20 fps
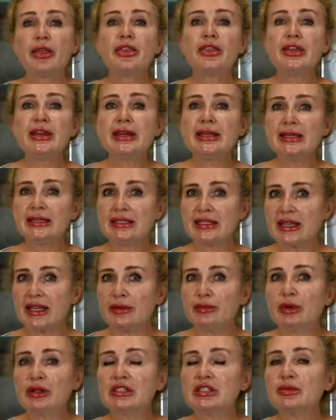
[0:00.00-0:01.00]
3
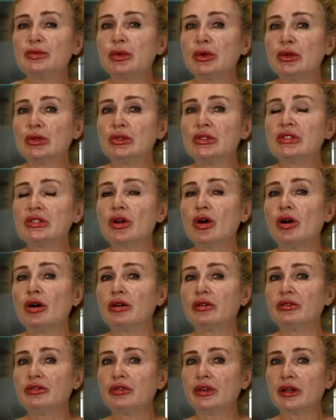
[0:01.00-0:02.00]
tablespoons
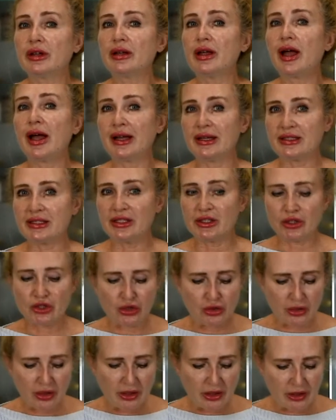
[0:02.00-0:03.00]
of icing
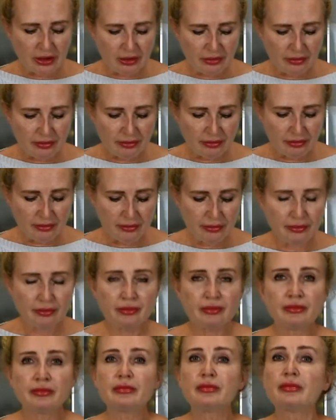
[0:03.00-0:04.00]
sugar,
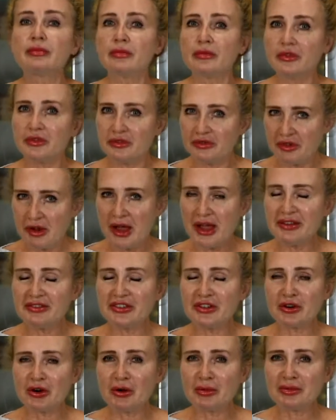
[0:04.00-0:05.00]
5
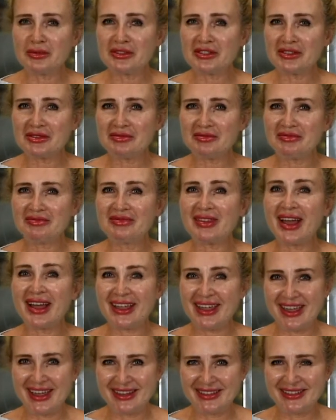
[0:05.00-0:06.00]
drops
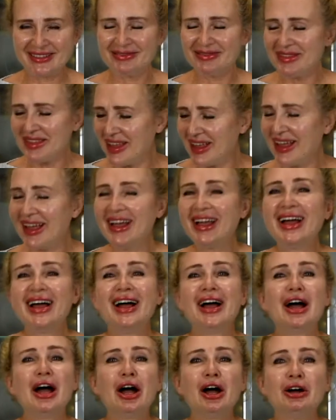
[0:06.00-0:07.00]
again
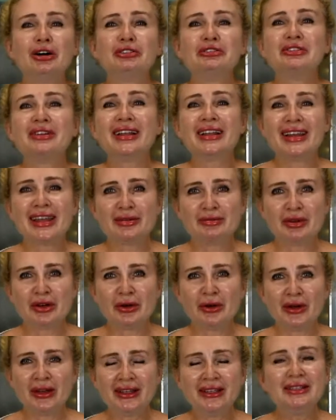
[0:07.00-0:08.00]
of lemon
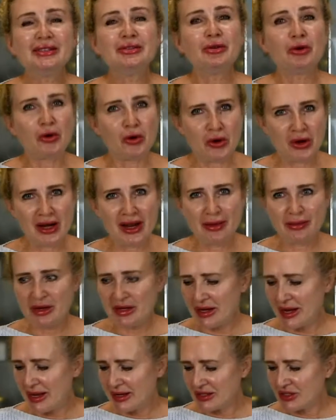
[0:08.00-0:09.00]
oil or lemon
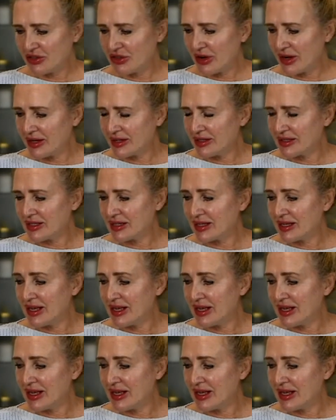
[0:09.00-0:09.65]
extract,